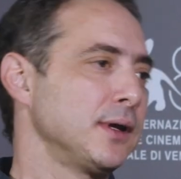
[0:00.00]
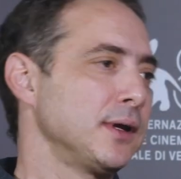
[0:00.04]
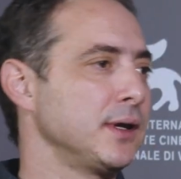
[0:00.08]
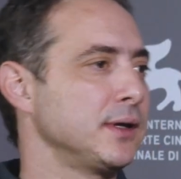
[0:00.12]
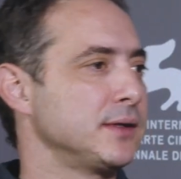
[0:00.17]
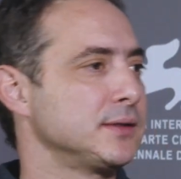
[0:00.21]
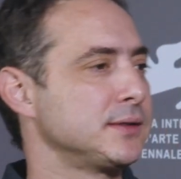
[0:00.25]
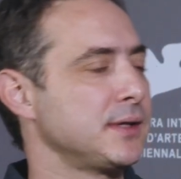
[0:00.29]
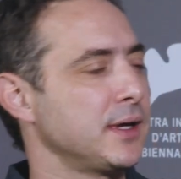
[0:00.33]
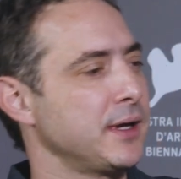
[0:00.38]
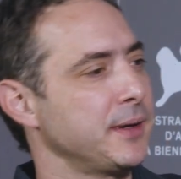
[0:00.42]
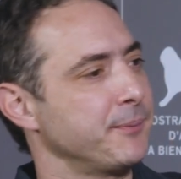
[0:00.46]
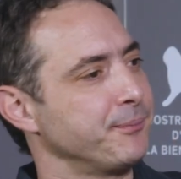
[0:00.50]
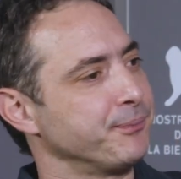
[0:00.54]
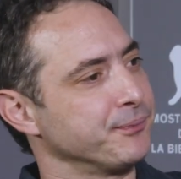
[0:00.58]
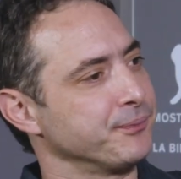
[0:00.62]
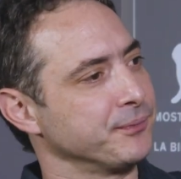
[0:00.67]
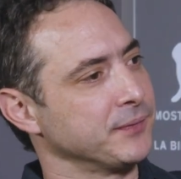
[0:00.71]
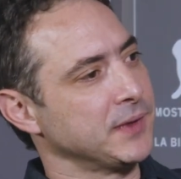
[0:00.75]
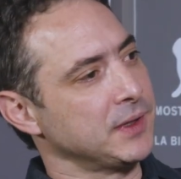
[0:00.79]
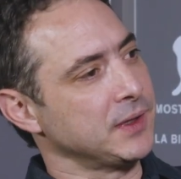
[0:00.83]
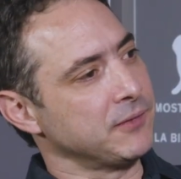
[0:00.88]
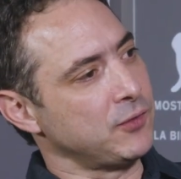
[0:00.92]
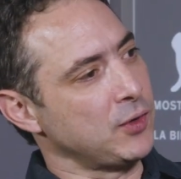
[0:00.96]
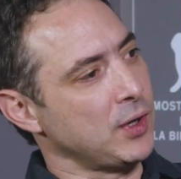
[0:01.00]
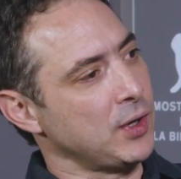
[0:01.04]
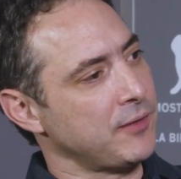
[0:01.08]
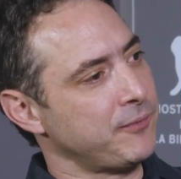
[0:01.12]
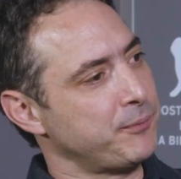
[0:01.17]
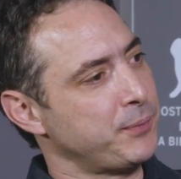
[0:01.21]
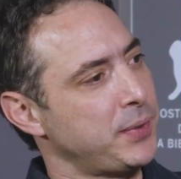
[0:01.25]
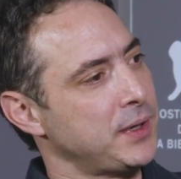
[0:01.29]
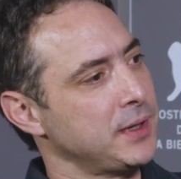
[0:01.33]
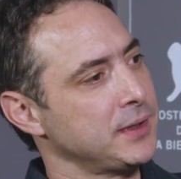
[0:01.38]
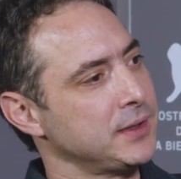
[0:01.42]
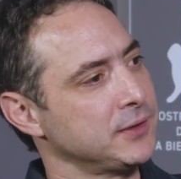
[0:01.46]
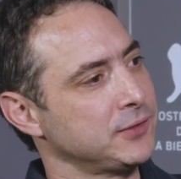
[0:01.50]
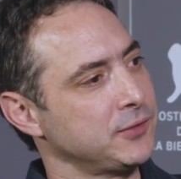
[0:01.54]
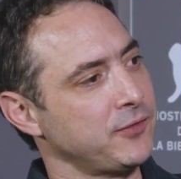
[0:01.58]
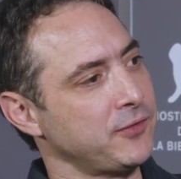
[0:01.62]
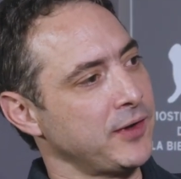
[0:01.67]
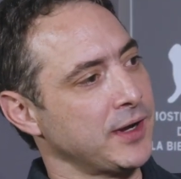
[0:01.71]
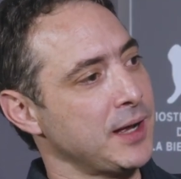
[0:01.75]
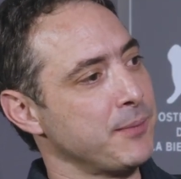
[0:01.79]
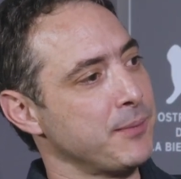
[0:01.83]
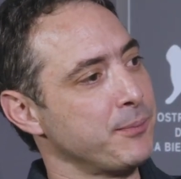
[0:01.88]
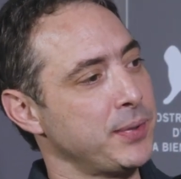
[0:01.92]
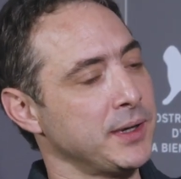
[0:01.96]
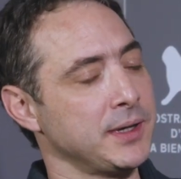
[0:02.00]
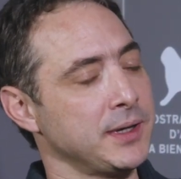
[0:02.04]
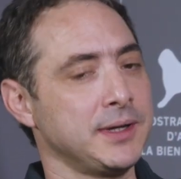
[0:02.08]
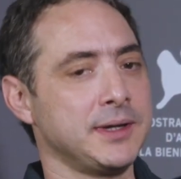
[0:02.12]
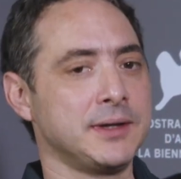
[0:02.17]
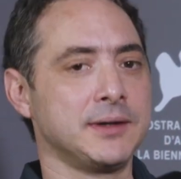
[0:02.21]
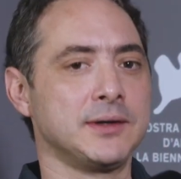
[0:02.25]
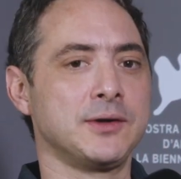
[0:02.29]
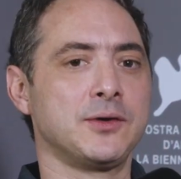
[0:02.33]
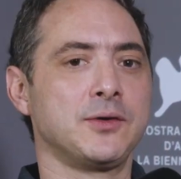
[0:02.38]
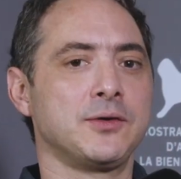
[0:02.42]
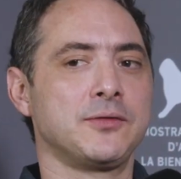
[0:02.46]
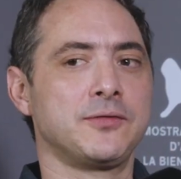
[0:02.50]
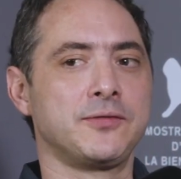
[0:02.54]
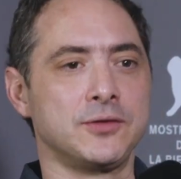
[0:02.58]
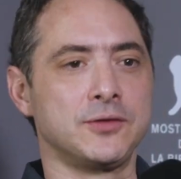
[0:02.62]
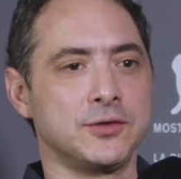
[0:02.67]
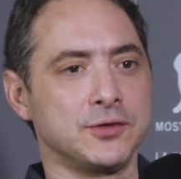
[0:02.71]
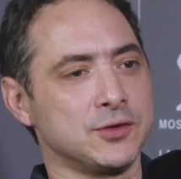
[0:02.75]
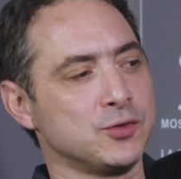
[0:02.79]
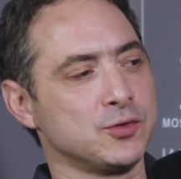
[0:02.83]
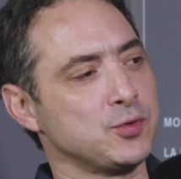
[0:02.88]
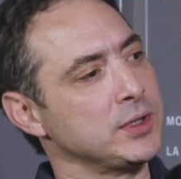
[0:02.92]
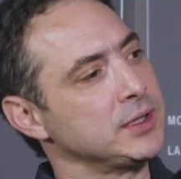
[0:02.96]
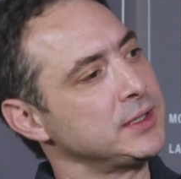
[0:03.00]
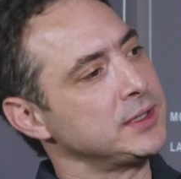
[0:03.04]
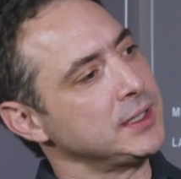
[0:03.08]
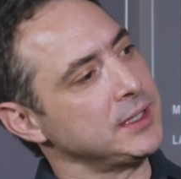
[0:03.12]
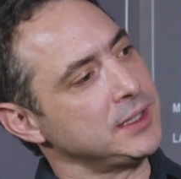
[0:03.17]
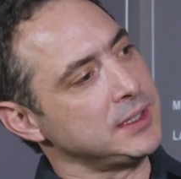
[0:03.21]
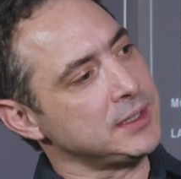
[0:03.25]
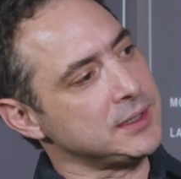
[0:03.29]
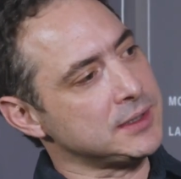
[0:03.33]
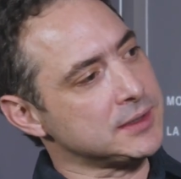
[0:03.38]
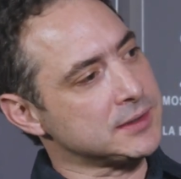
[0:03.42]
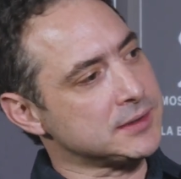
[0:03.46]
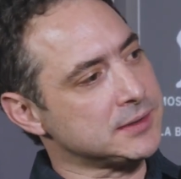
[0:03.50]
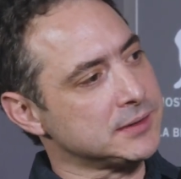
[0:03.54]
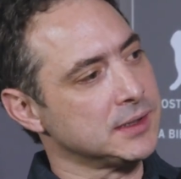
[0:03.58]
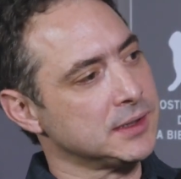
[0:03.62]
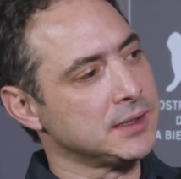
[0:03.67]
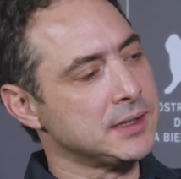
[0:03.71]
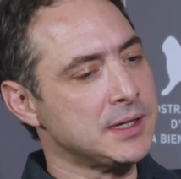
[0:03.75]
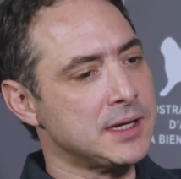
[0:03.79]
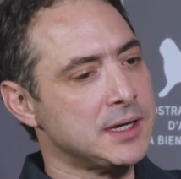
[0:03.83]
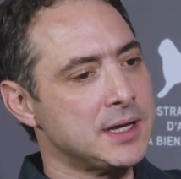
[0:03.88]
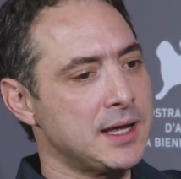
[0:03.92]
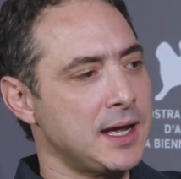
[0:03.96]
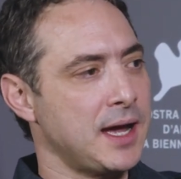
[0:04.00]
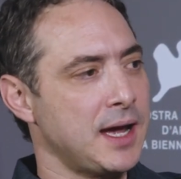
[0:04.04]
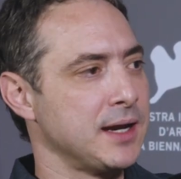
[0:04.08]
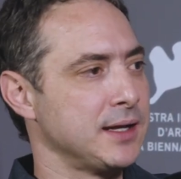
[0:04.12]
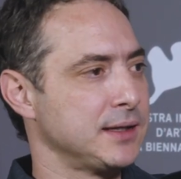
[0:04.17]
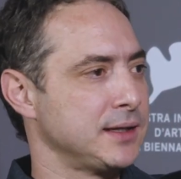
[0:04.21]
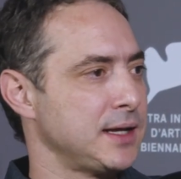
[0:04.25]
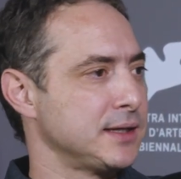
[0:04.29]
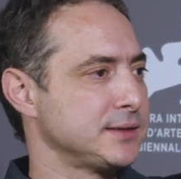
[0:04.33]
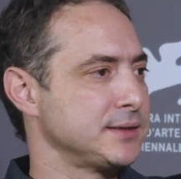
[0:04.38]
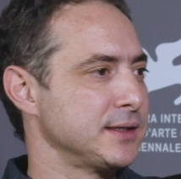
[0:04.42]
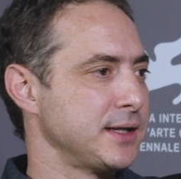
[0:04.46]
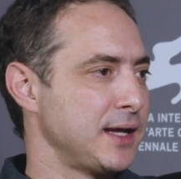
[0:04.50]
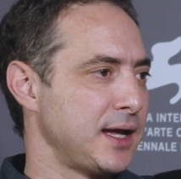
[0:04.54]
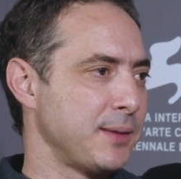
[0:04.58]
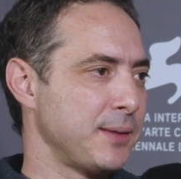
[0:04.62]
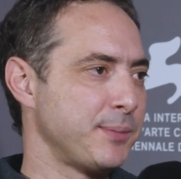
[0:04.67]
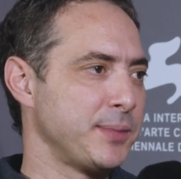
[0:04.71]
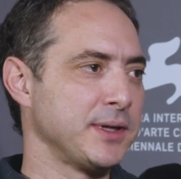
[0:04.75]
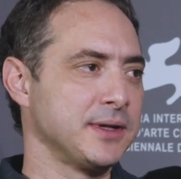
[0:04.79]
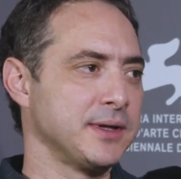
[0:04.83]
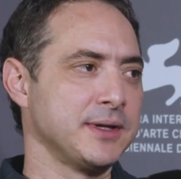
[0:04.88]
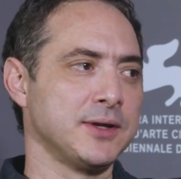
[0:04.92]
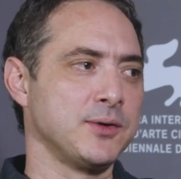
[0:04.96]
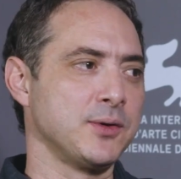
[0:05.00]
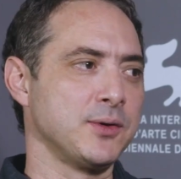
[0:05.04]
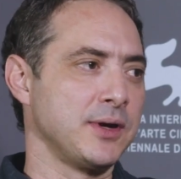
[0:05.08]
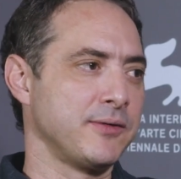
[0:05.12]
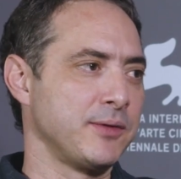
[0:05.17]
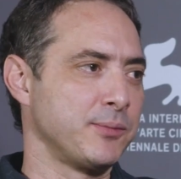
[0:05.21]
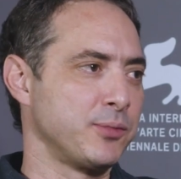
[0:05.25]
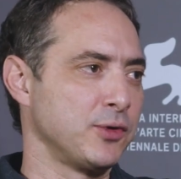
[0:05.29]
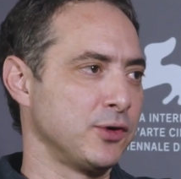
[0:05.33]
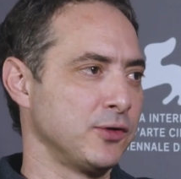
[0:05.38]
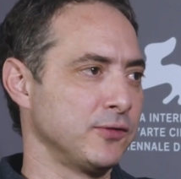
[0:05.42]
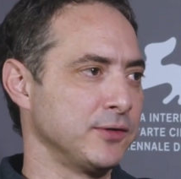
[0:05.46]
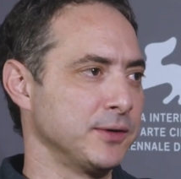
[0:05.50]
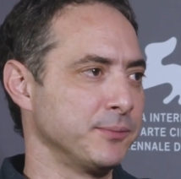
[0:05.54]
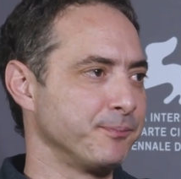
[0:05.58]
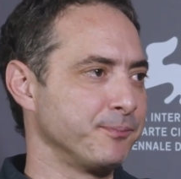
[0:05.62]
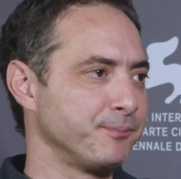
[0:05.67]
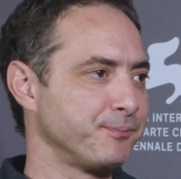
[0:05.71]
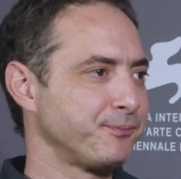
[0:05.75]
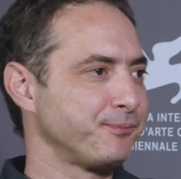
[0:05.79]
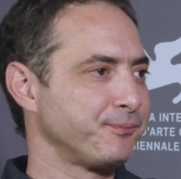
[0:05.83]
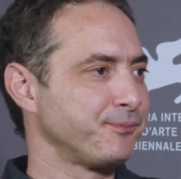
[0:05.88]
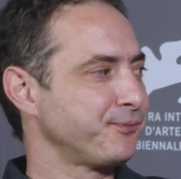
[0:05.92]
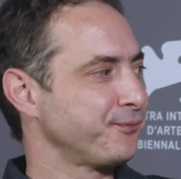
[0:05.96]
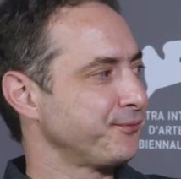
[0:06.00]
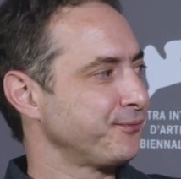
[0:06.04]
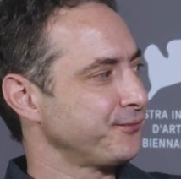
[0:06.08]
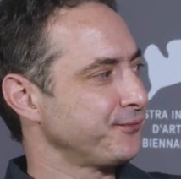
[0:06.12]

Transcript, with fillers: it's um, if you have partners of a company for 20 years and it doesn't happen then you have a problem we throw